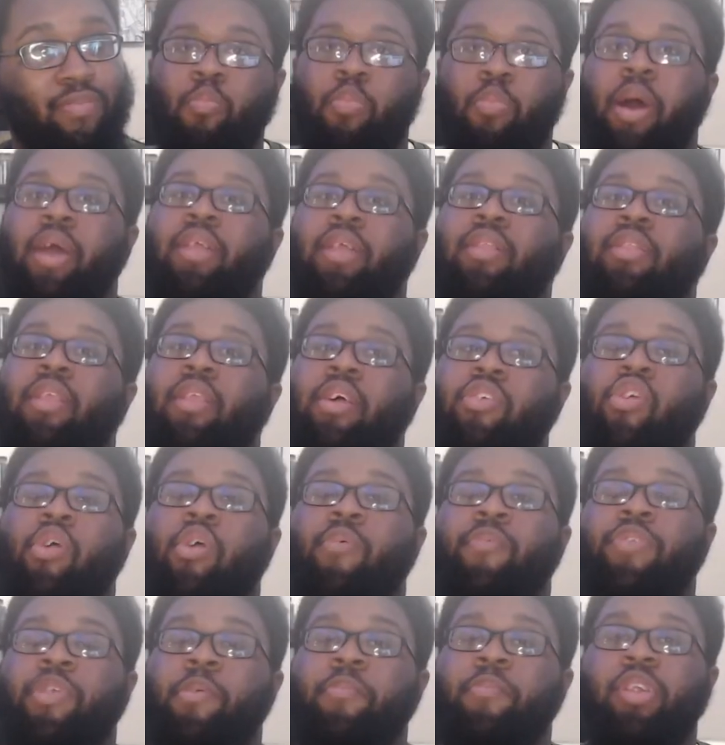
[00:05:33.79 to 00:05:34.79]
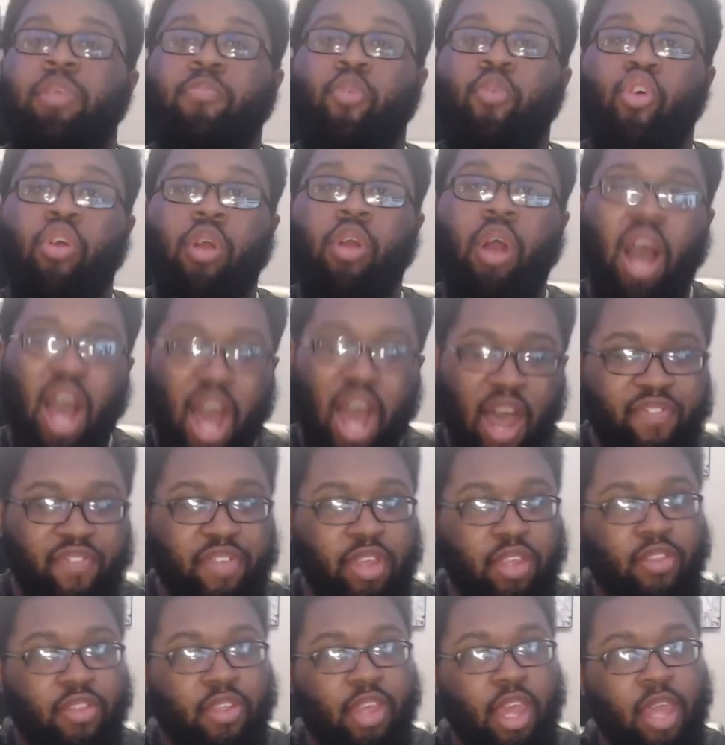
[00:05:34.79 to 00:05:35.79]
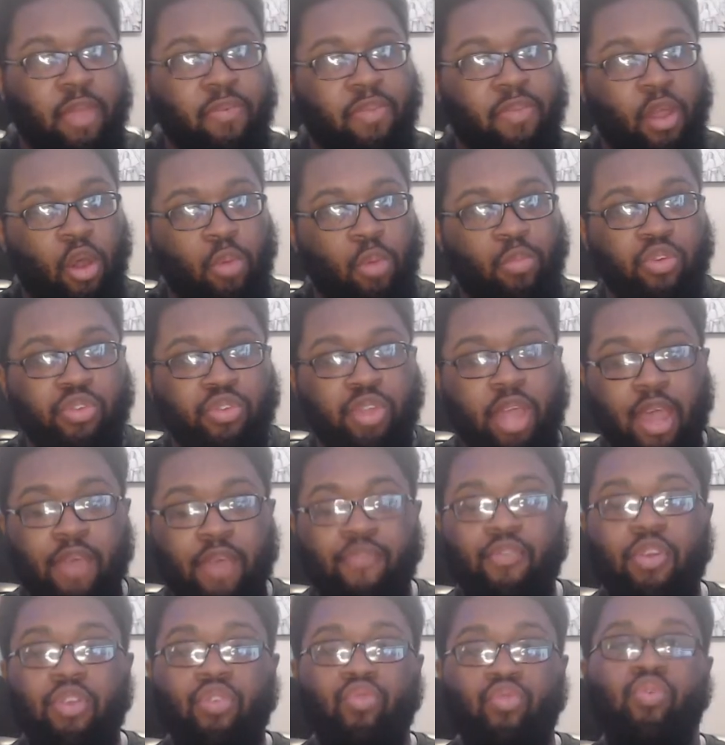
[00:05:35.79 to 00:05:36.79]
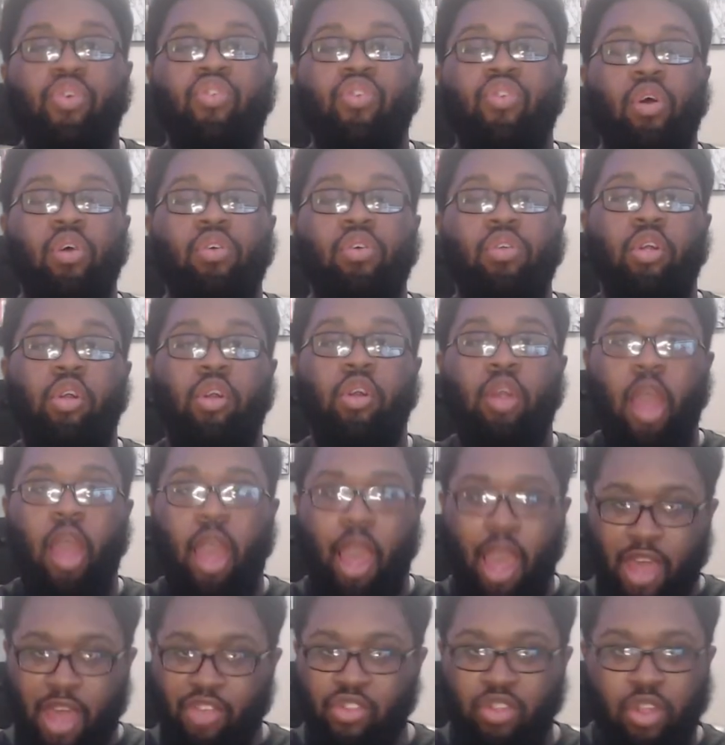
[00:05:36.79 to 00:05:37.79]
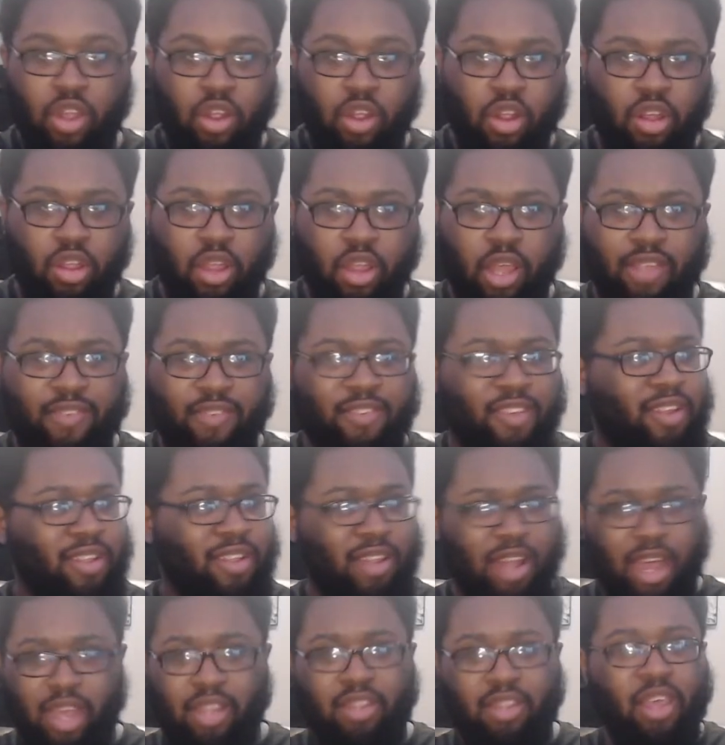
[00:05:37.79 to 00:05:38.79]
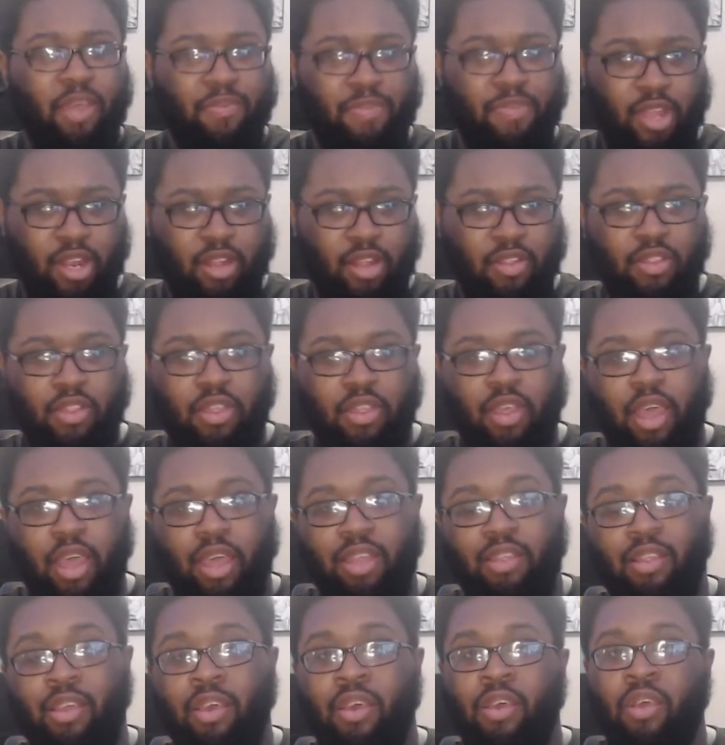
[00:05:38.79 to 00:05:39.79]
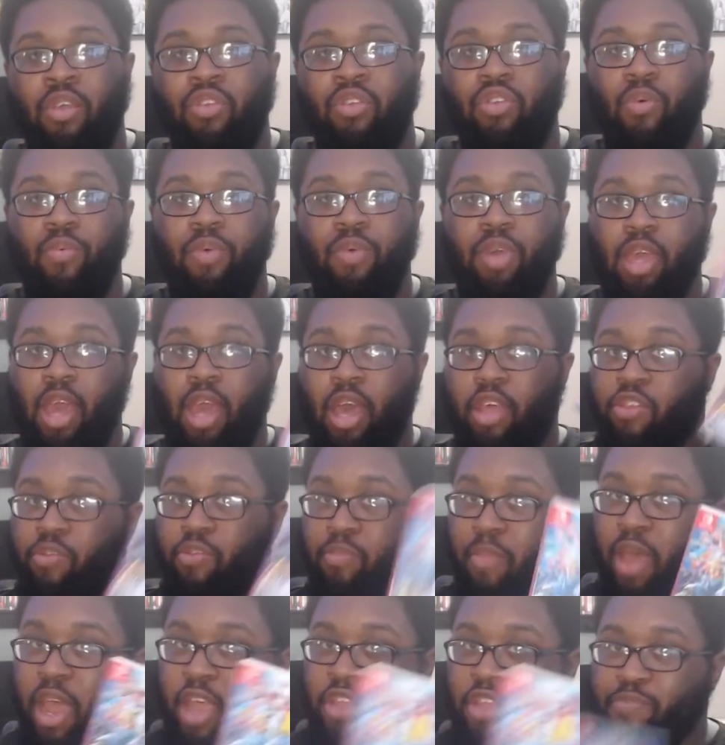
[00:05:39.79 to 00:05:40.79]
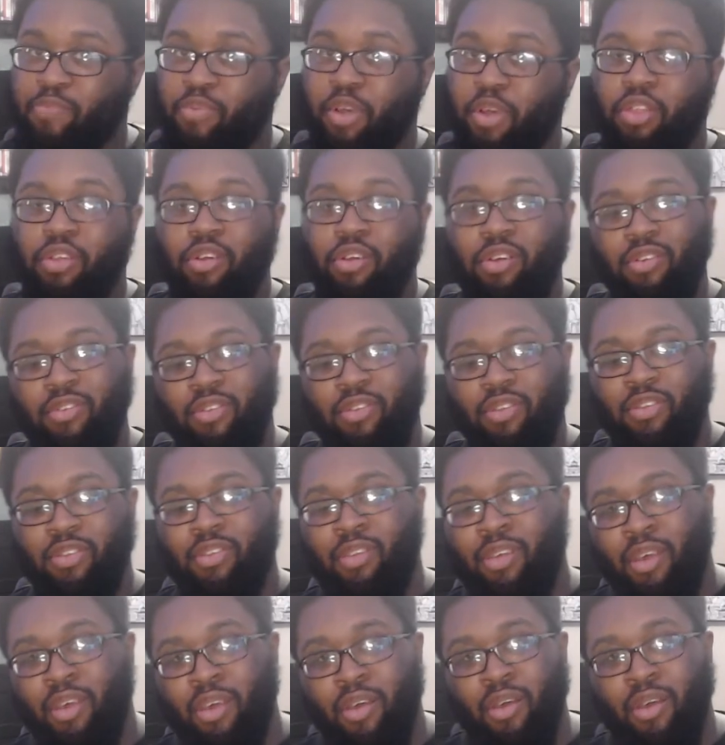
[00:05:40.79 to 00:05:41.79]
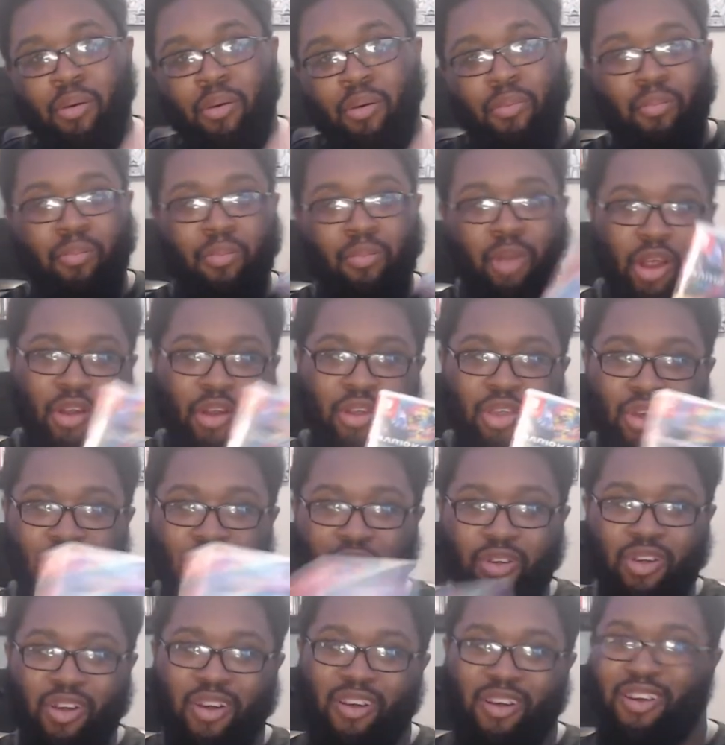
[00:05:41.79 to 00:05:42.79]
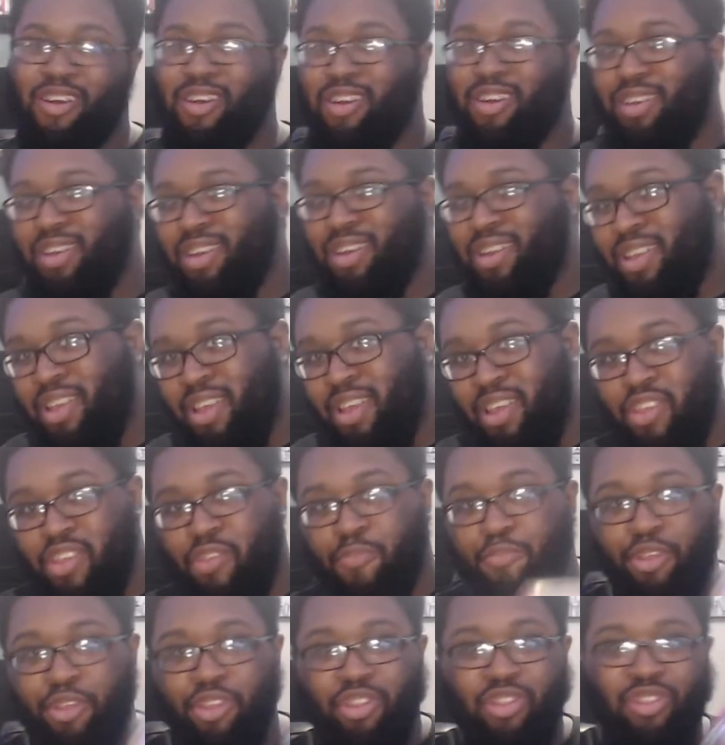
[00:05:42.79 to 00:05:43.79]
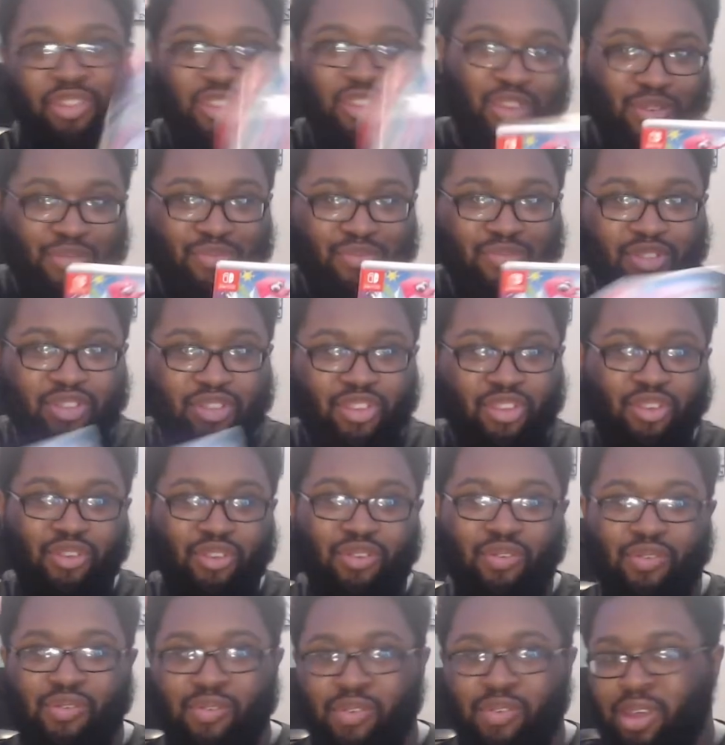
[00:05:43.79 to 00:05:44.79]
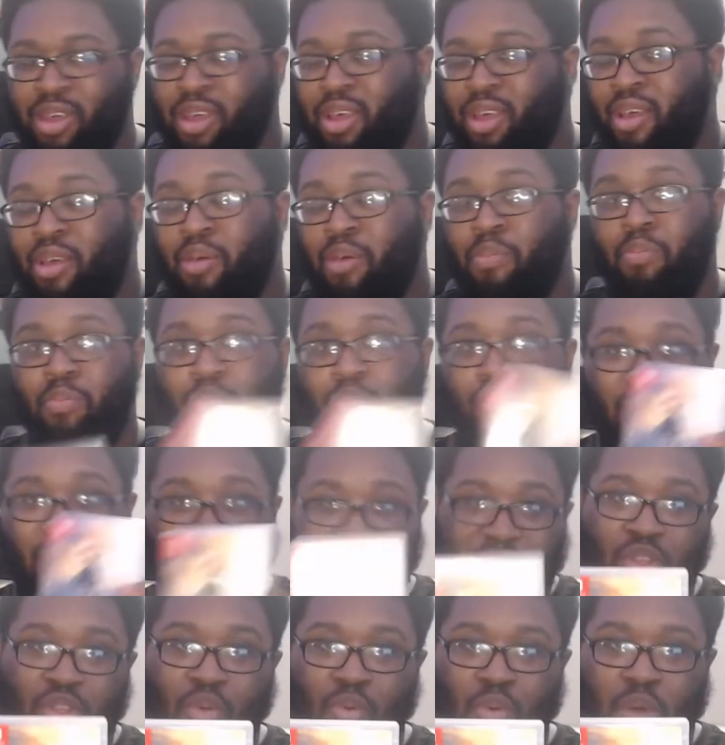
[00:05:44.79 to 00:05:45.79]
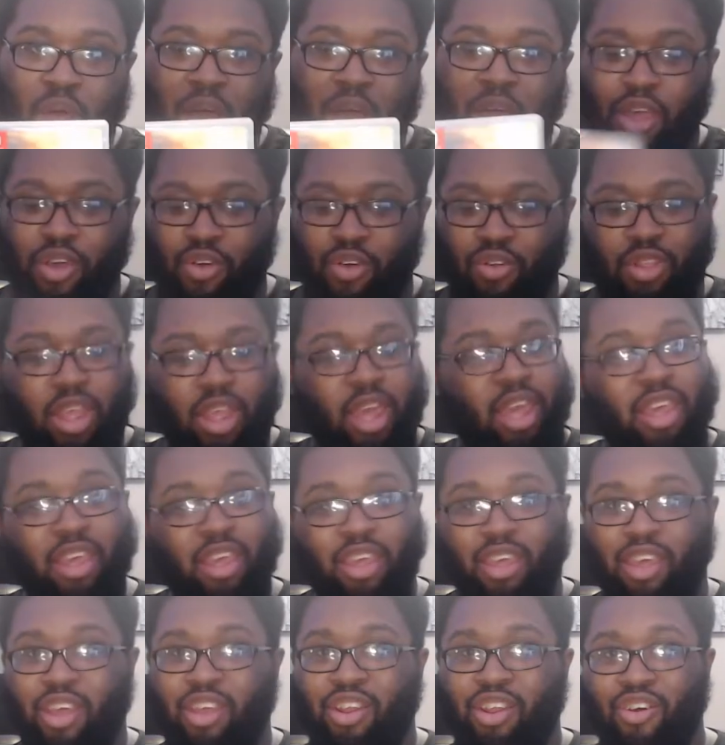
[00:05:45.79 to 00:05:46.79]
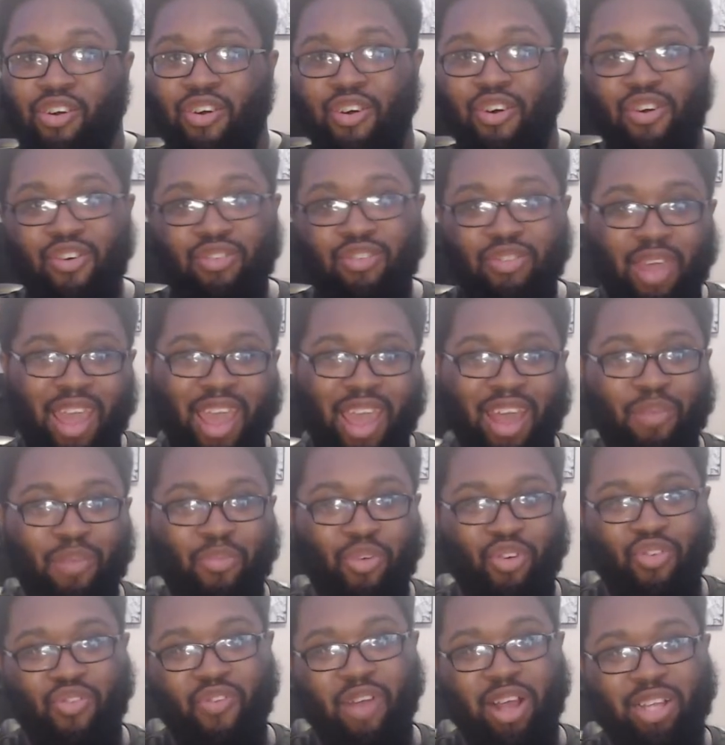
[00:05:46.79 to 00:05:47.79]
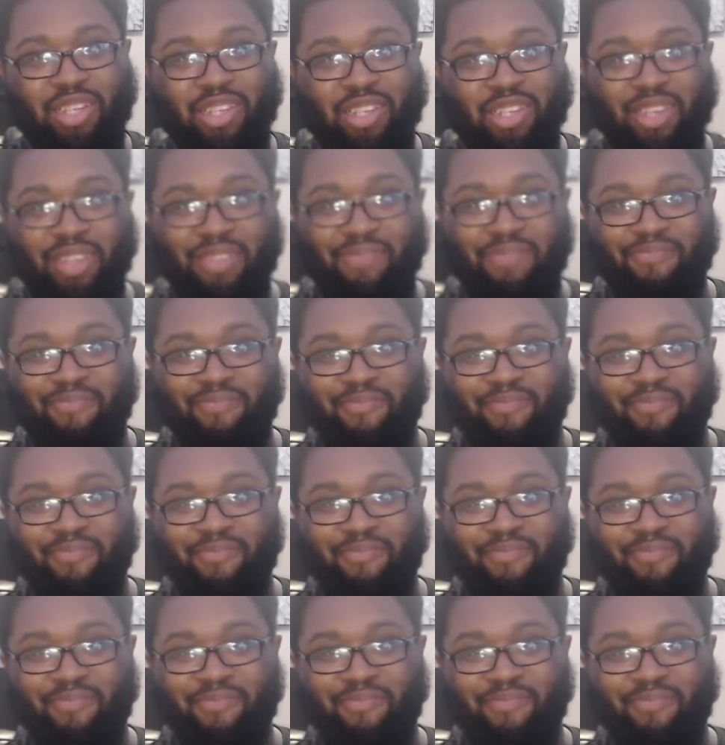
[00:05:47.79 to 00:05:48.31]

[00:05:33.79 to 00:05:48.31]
But let's start with some of the more obvious games that almost every Switch owner has in their collection 9 times out of 10. So we got Smash Brothers, Mario Kart, Splatoon 2, Breath of the Wild, and good old Animal Crossing.